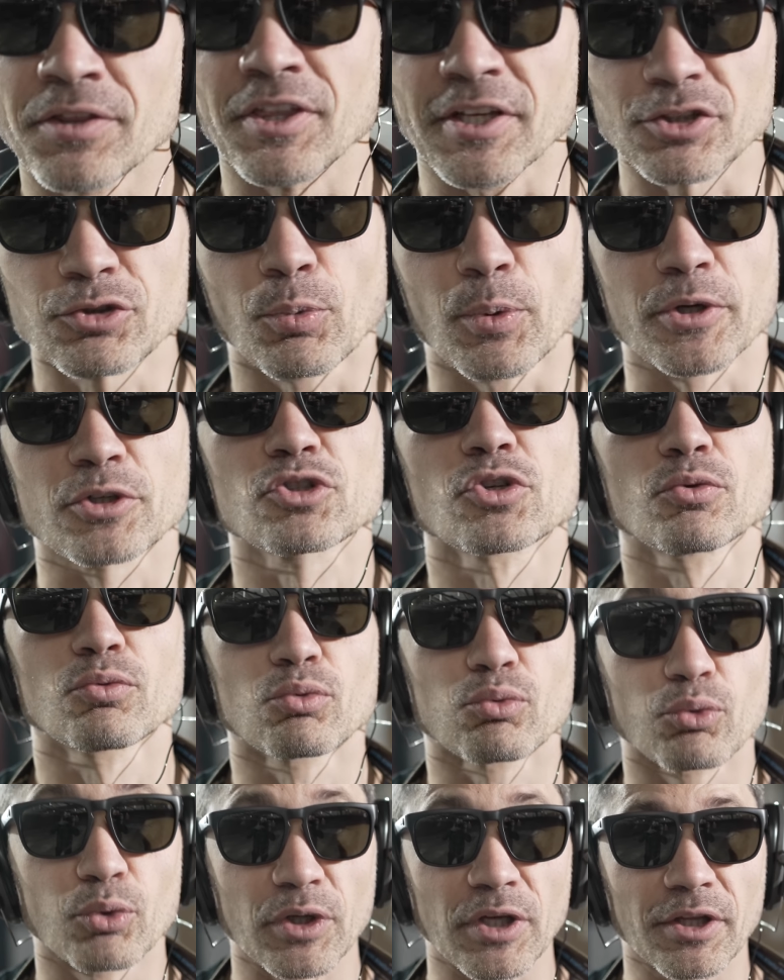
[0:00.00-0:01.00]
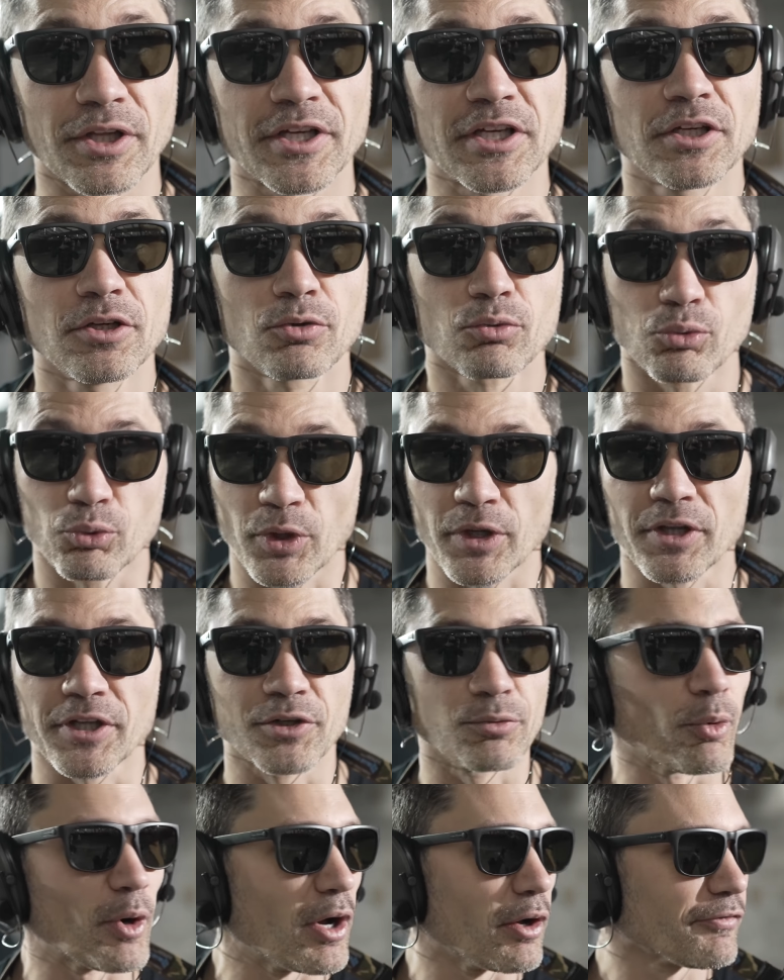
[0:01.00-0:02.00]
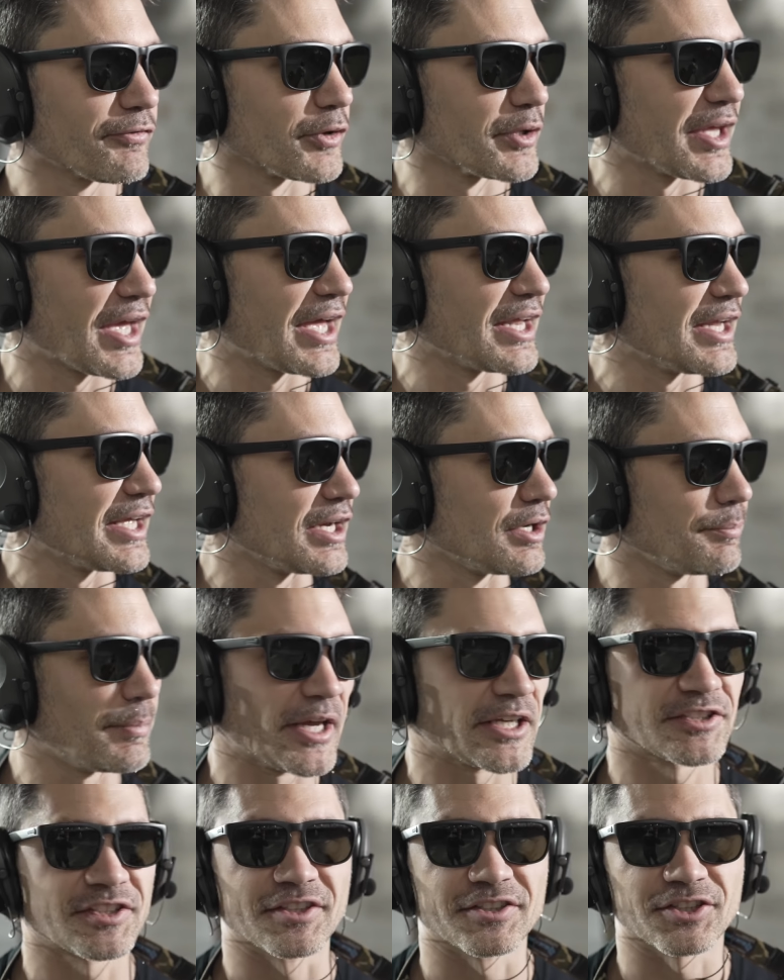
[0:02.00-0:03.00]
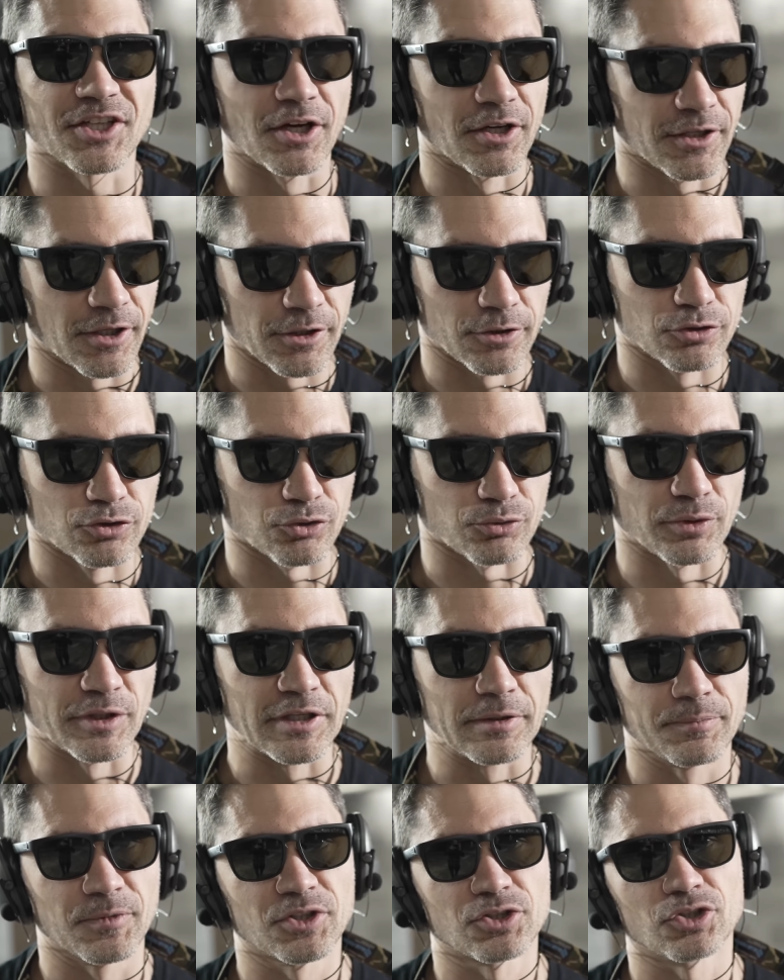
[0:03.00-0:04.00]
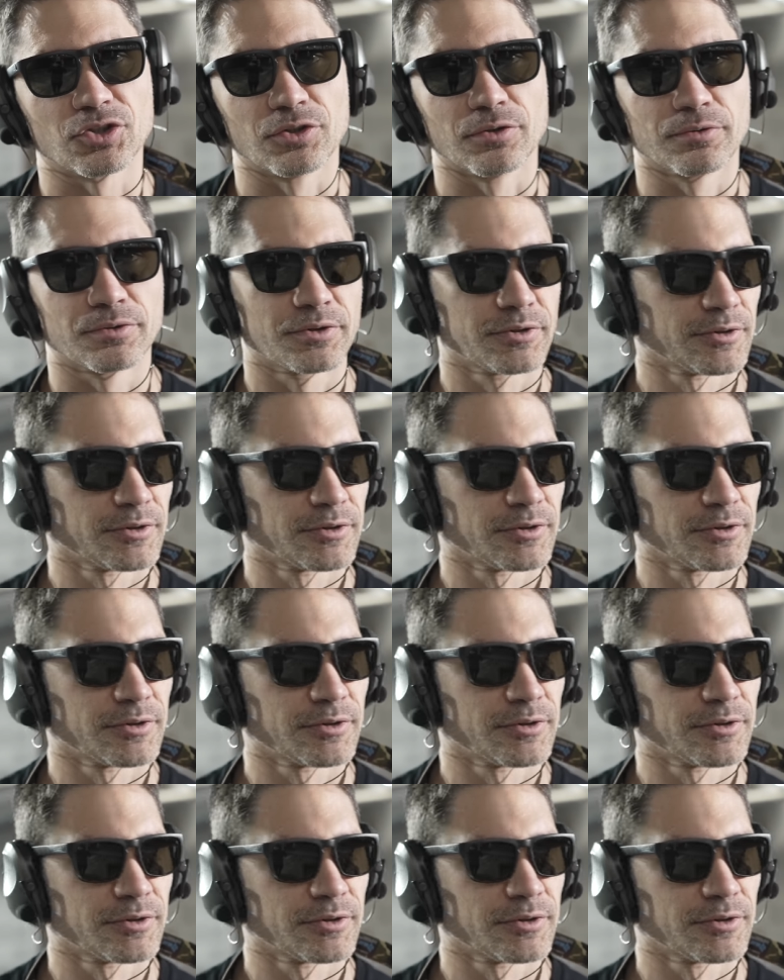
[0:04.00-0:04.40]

this works really, really well for that. And it makes this gun a dream to shoot.